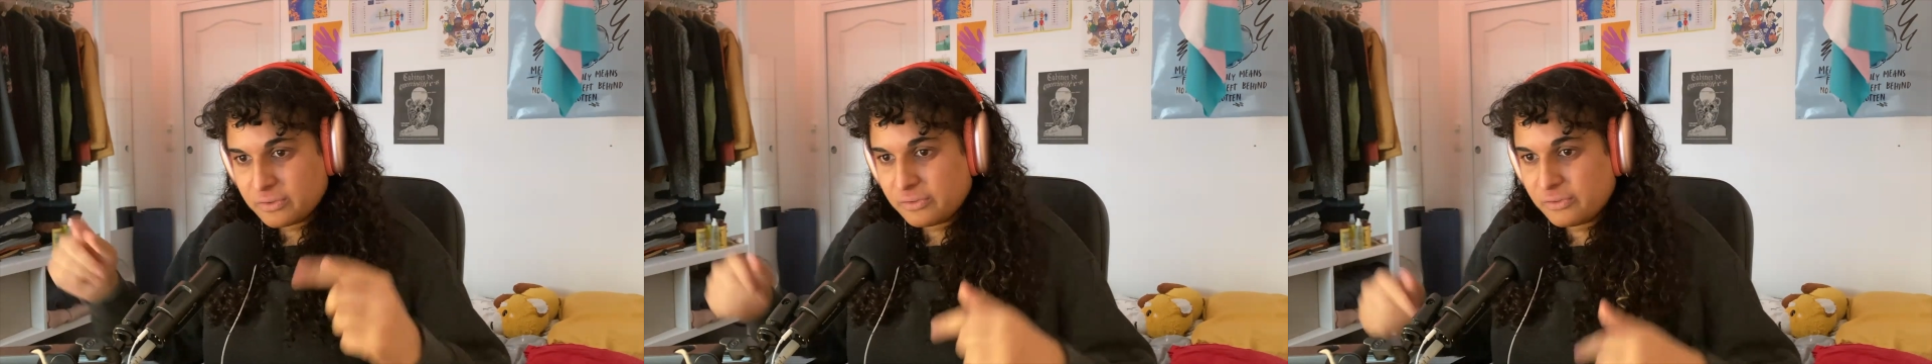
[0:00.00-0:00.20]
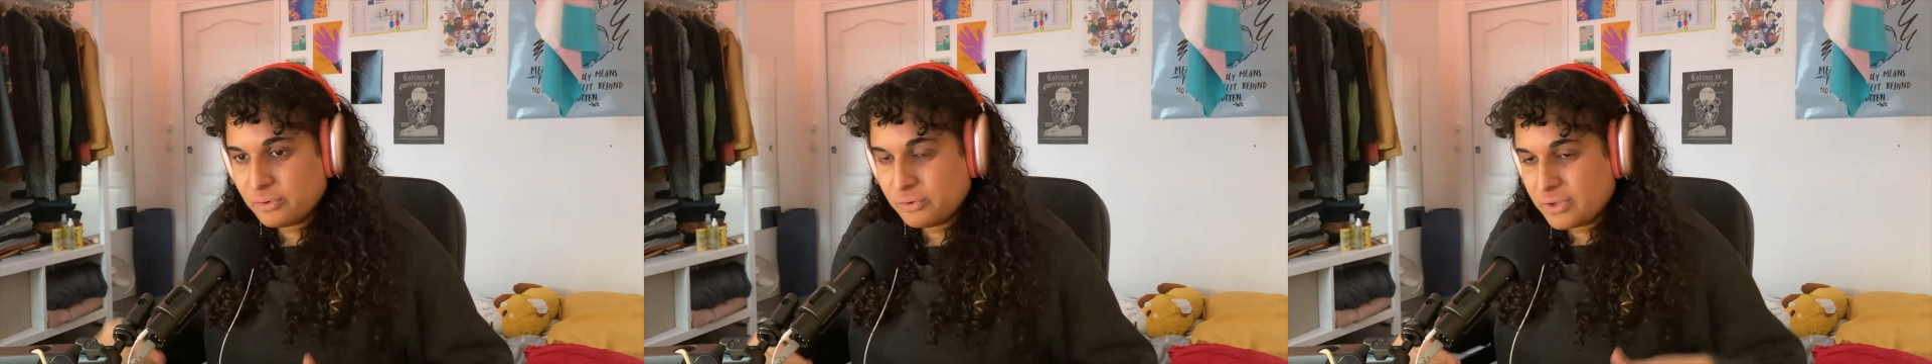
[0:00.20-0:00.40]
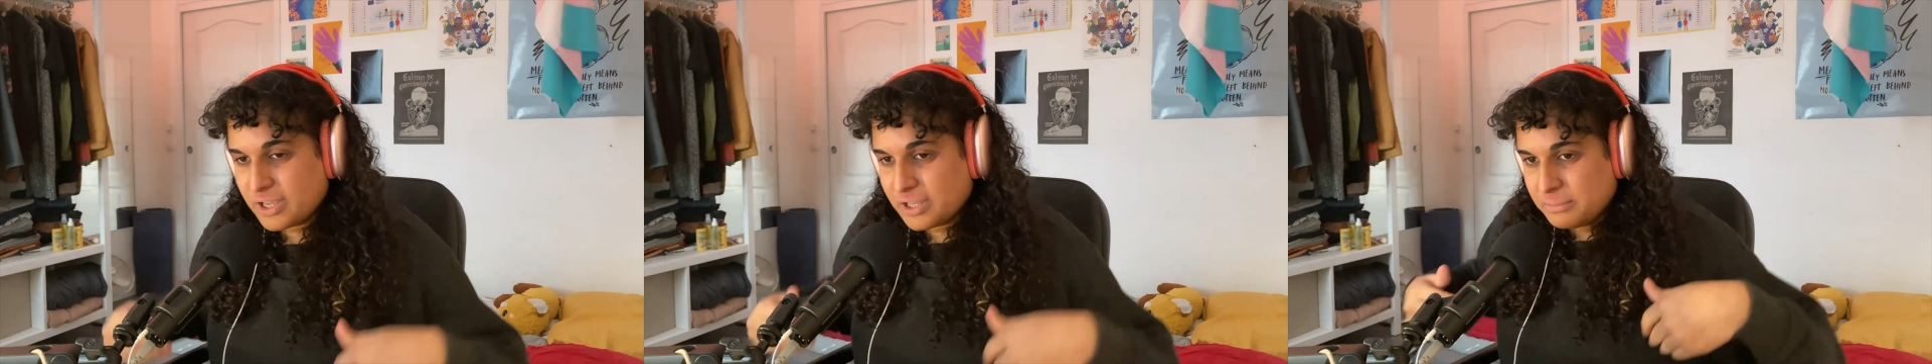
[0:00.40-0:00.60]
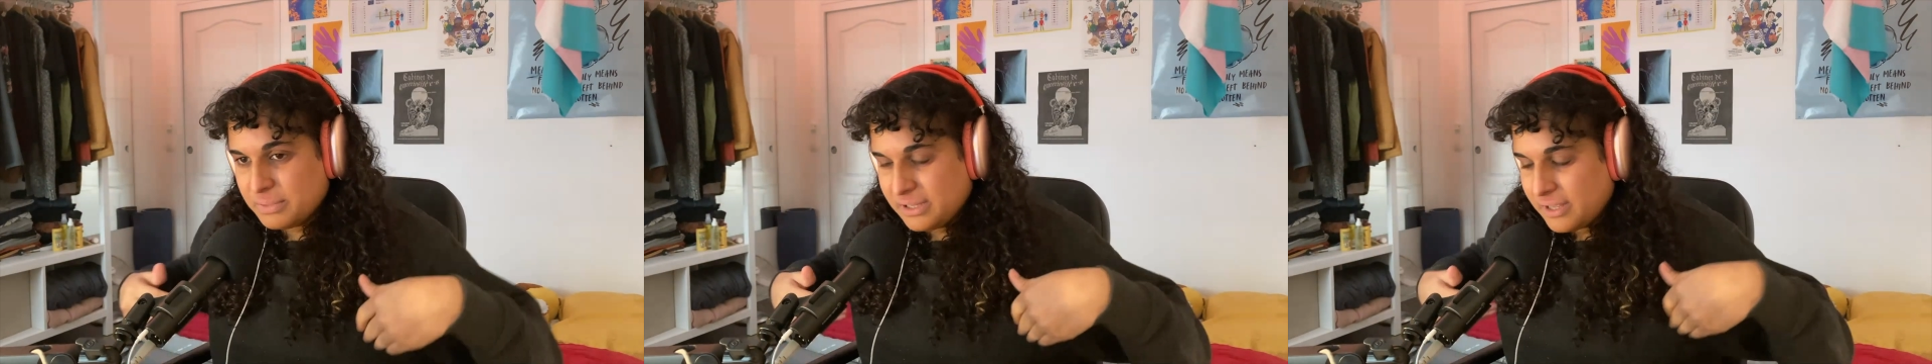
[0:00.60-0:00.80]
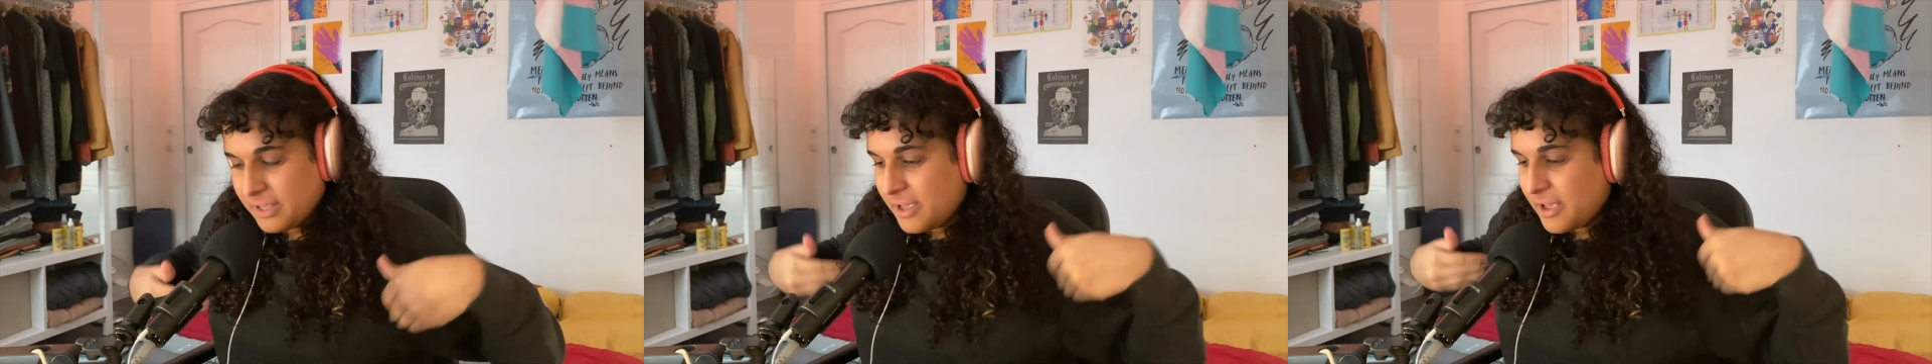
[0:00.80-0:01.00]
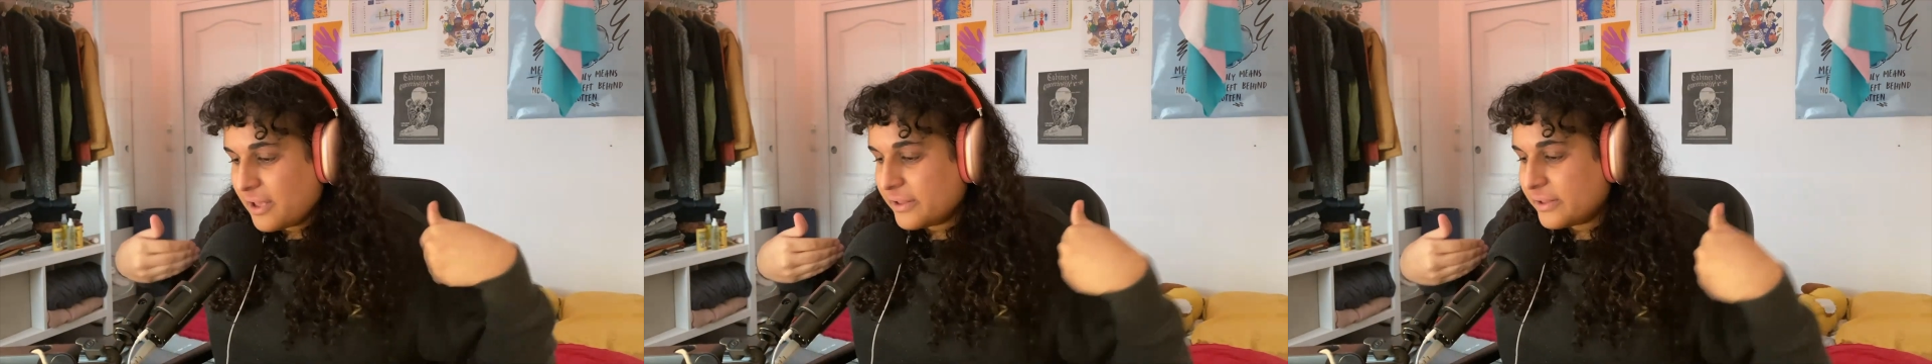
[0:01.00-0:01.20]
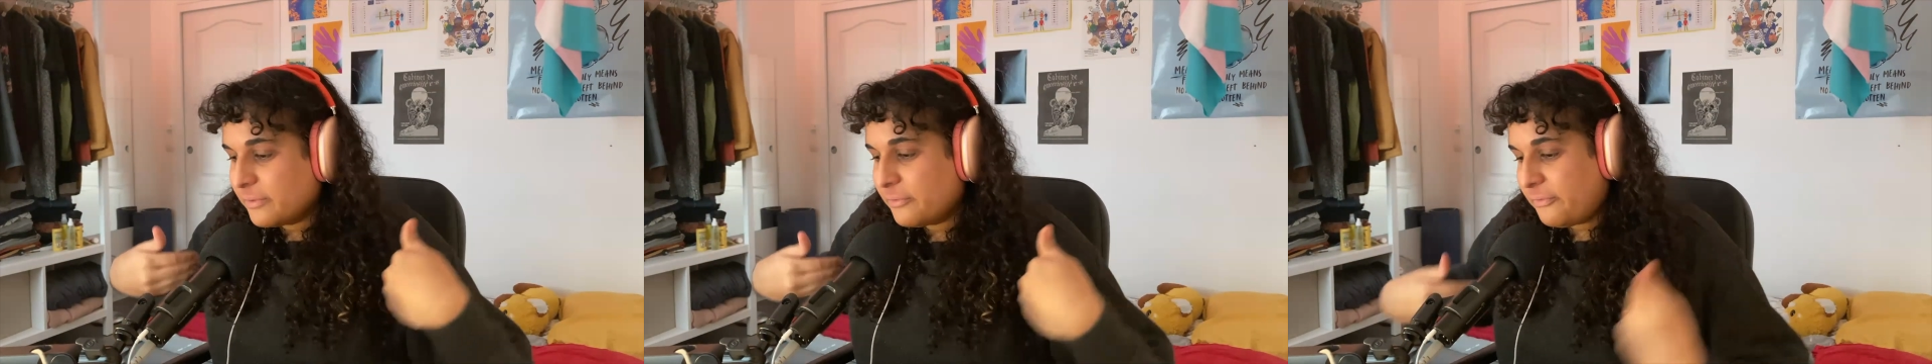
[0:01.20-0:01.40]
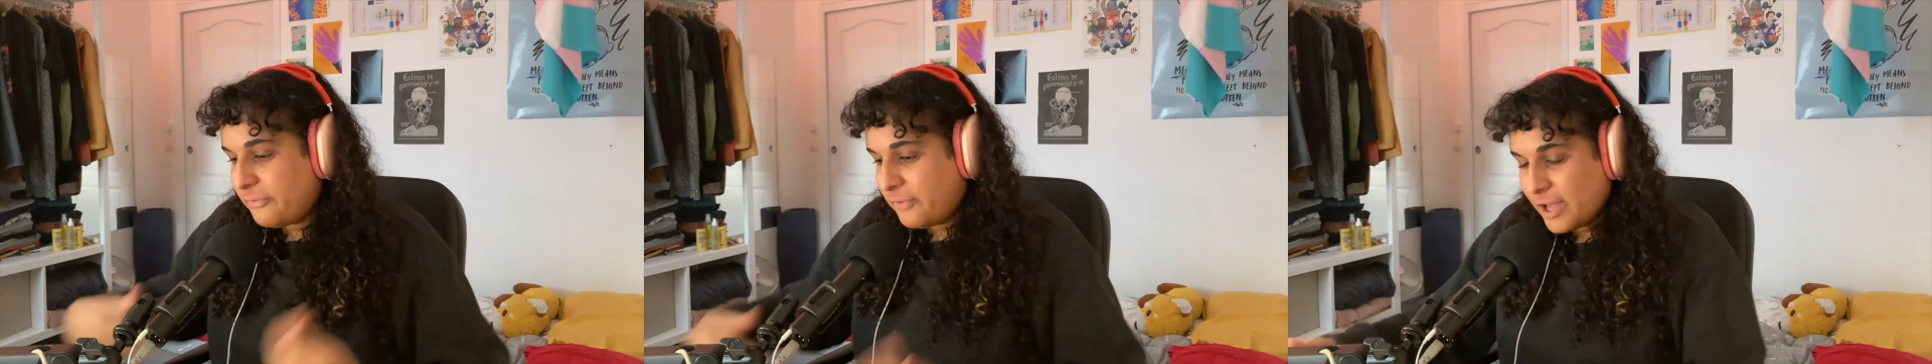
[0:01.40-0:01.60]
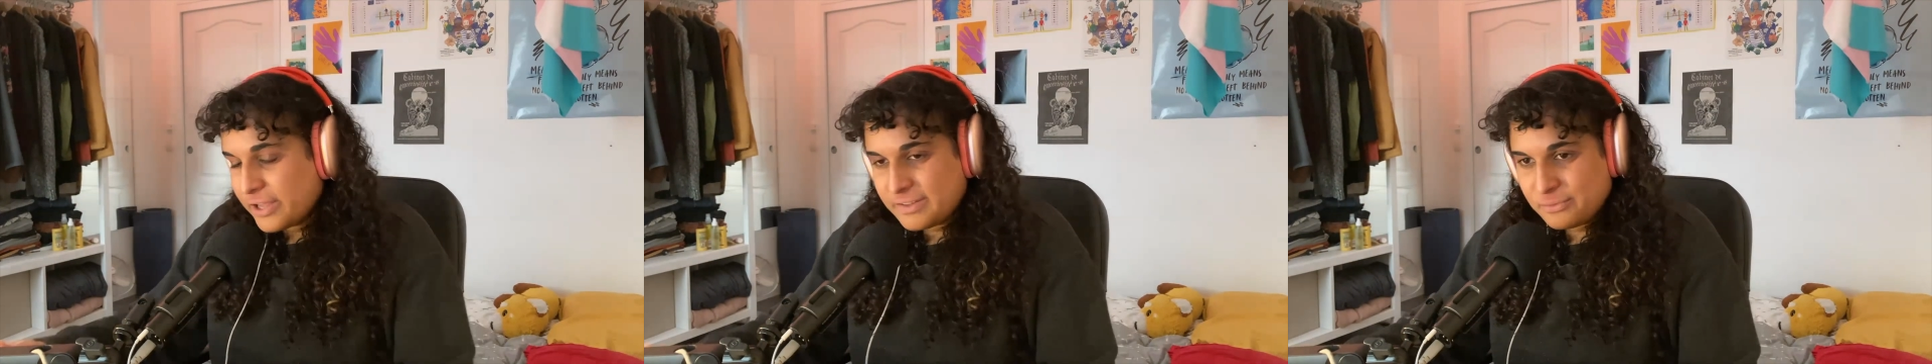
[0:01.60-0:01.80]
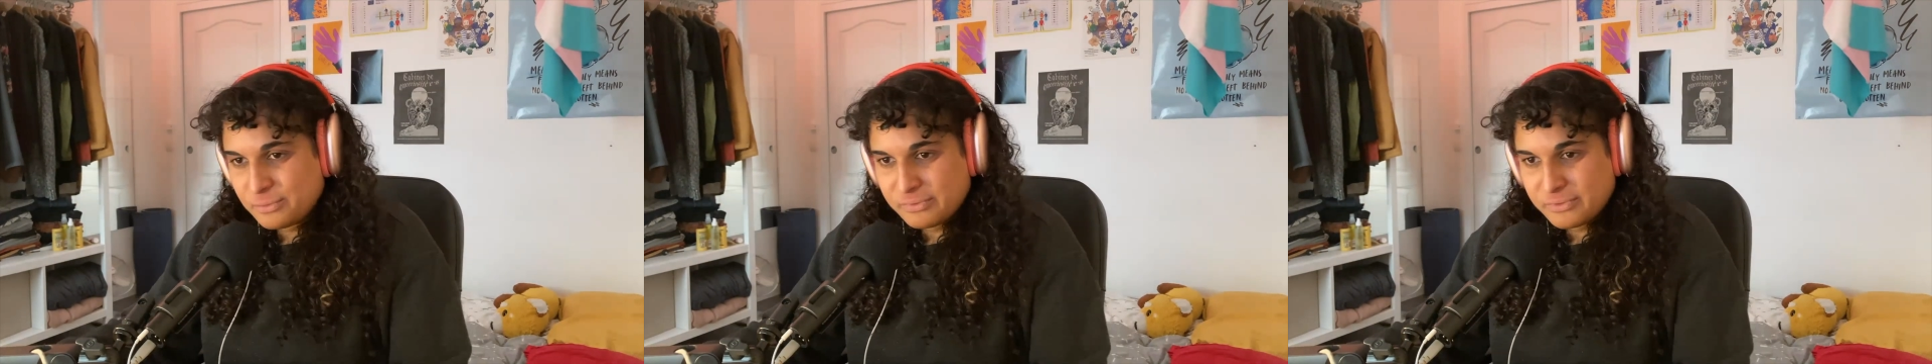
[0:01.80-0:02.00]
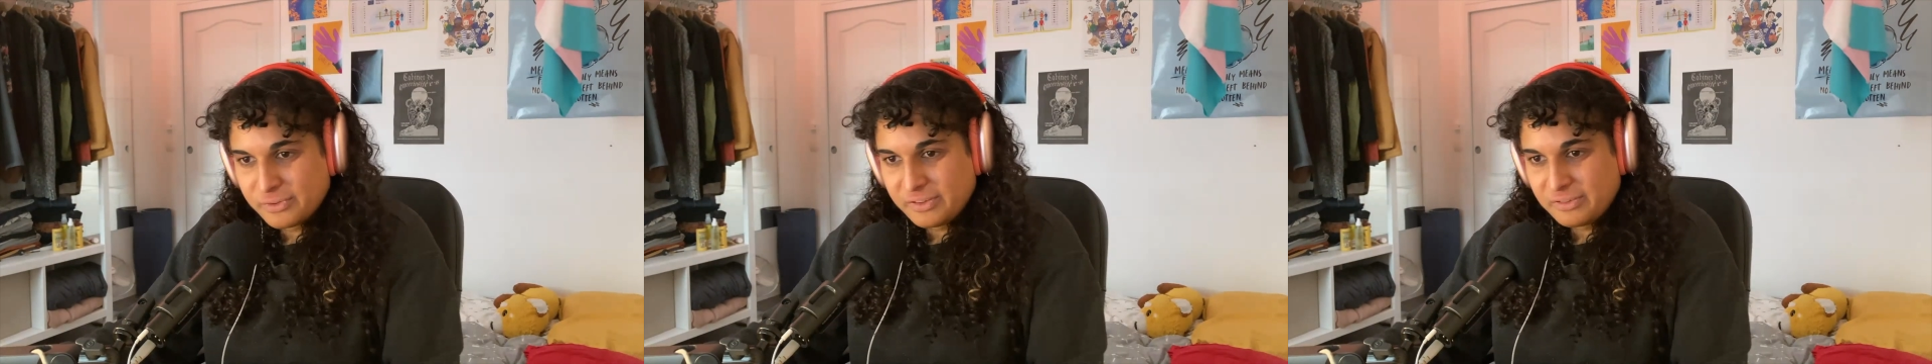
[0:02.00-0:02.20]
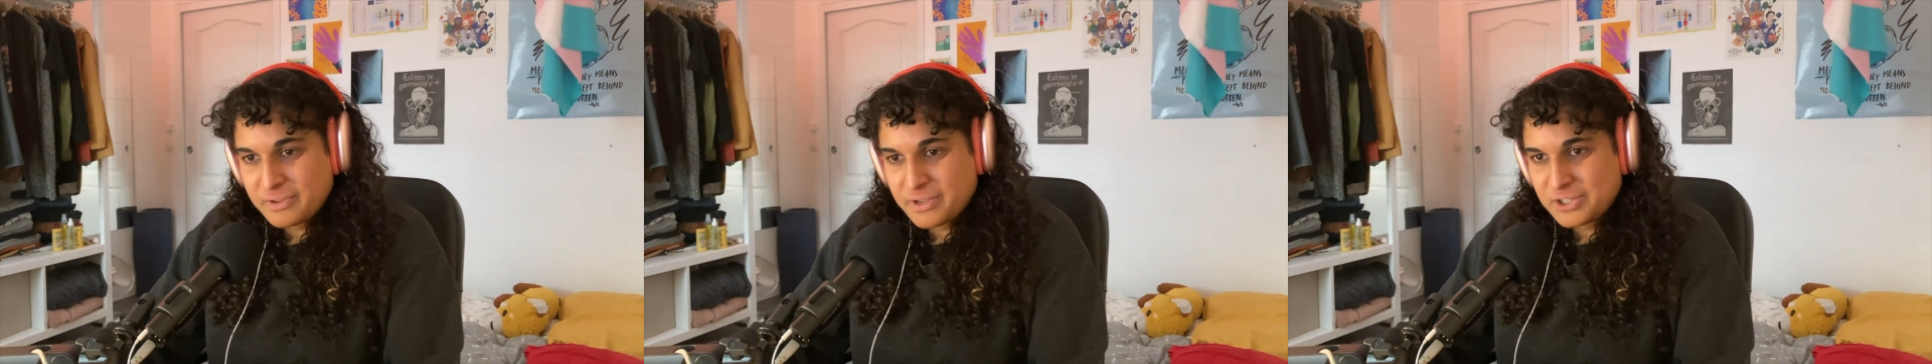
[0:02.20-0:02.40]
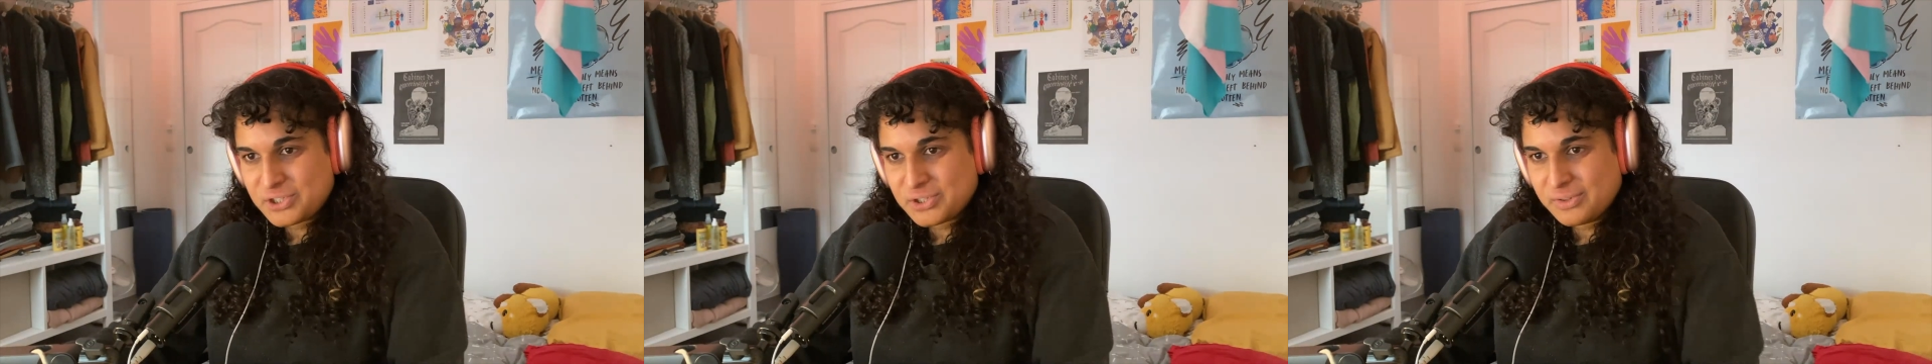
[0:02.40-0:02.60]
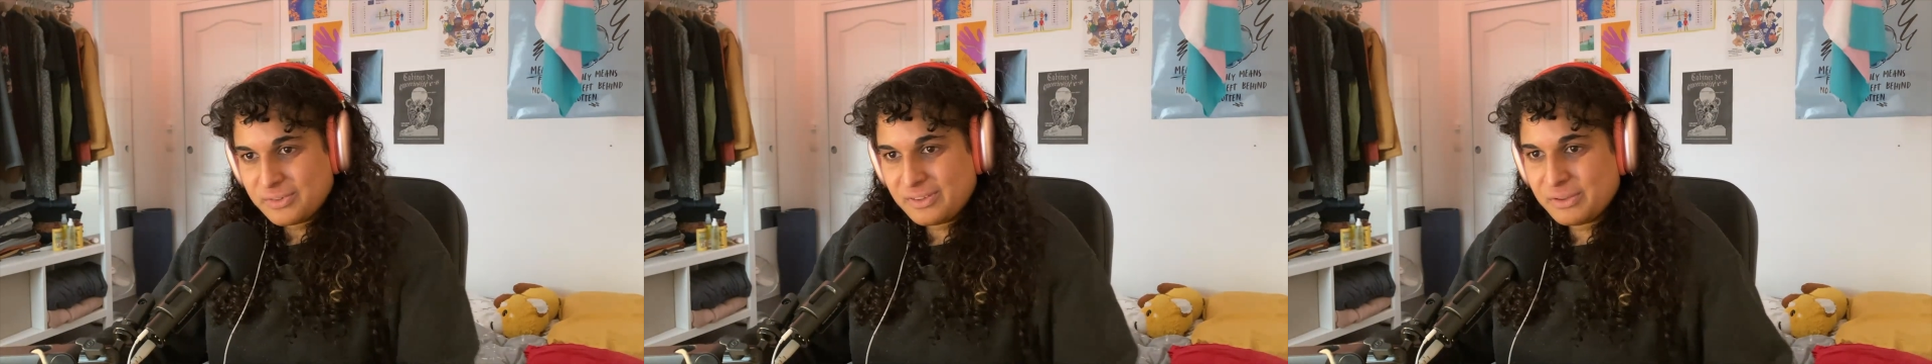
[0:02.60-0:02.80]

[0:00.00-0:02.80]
So you can be flooded with notifications